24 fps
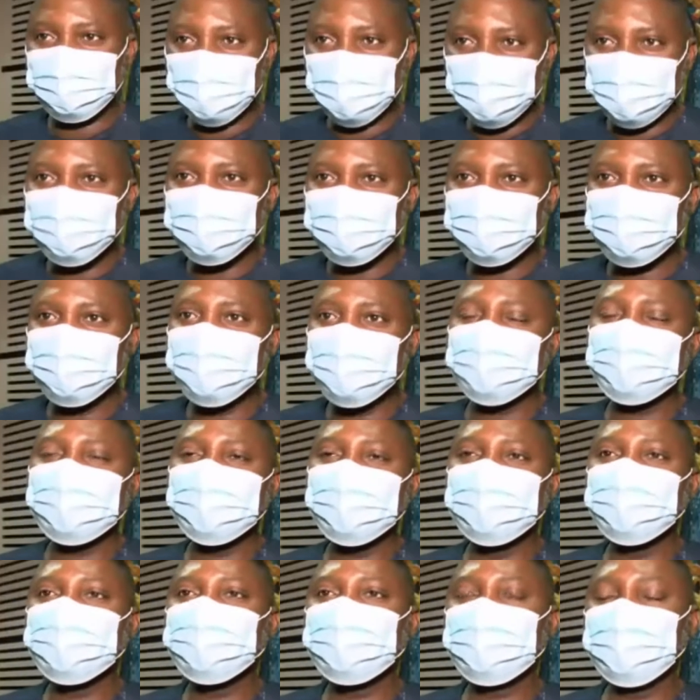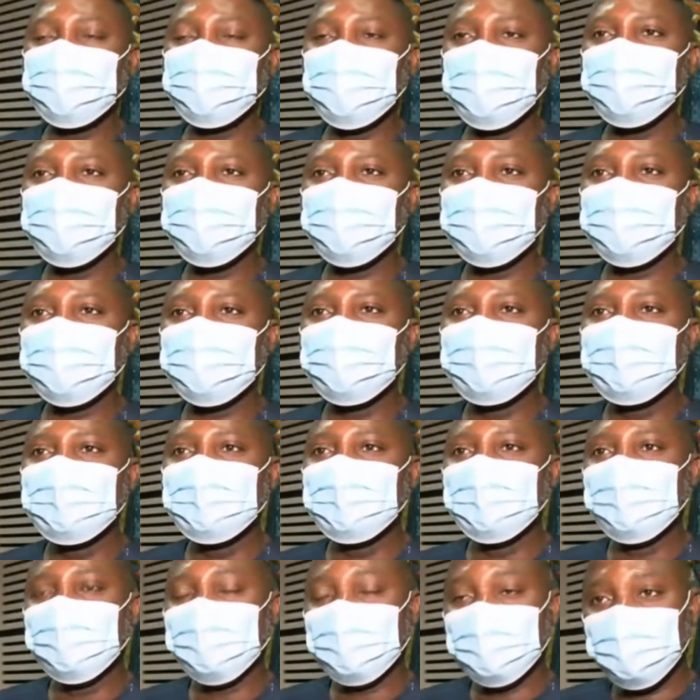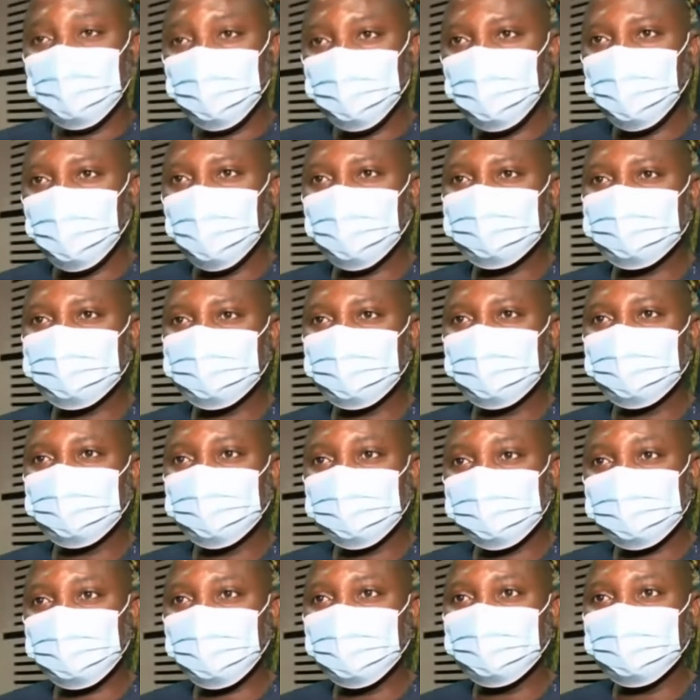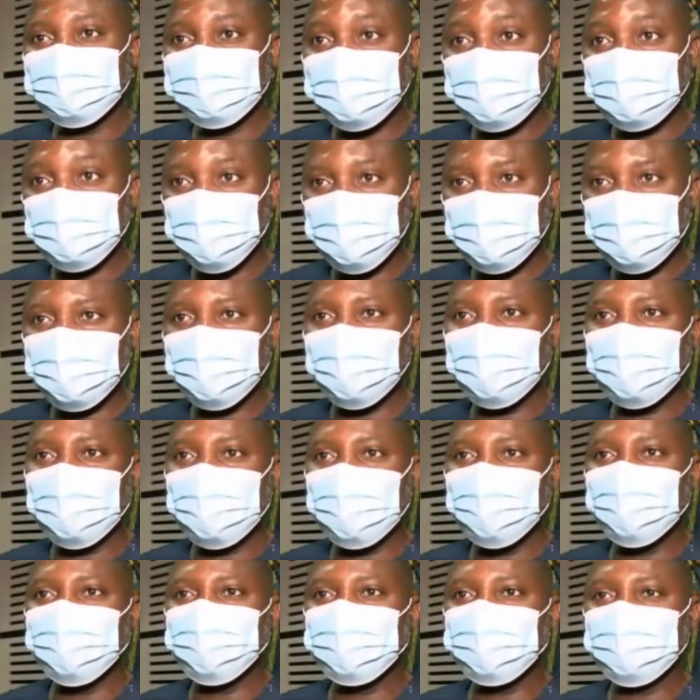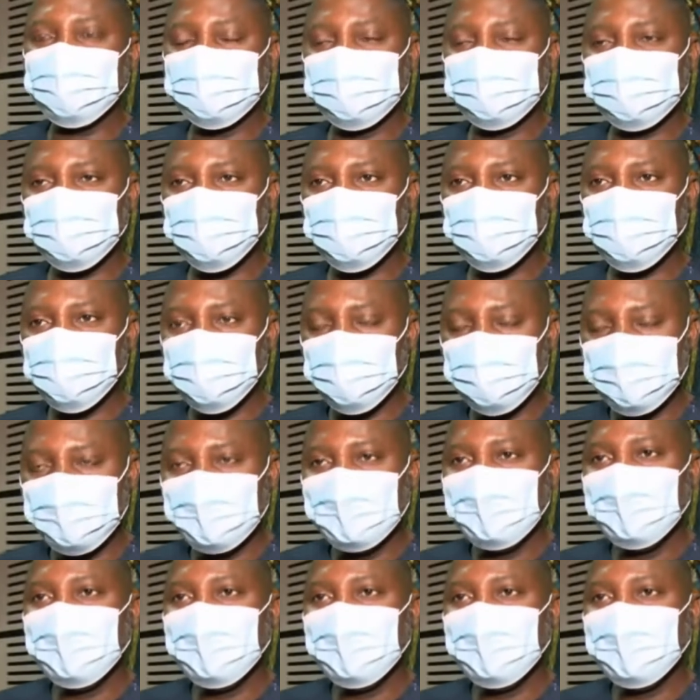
bring information to the public and impact our society the way I have been. So